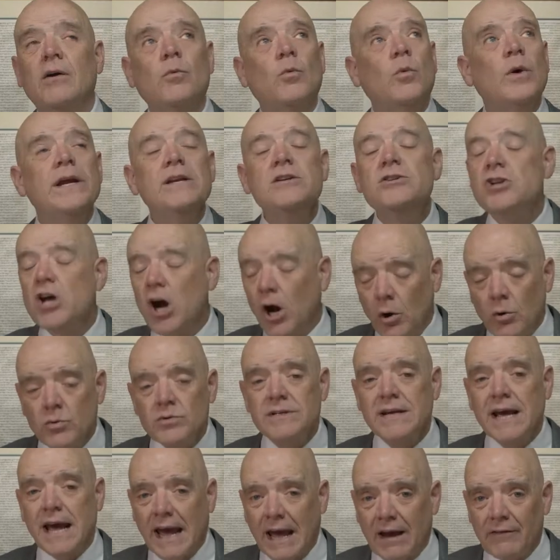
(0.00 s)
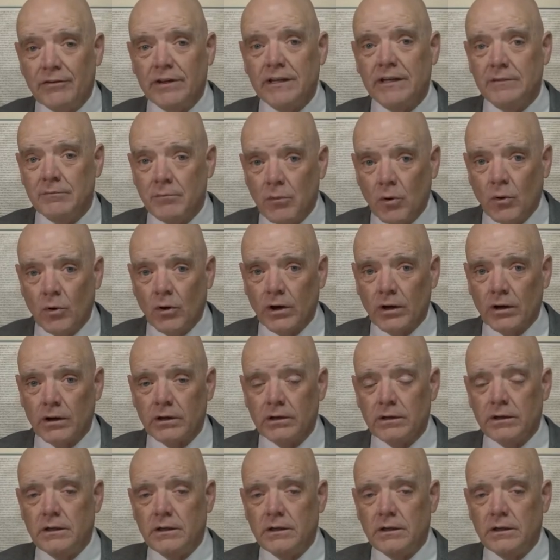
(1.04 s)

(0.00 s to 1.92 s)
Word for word: we don't have anymore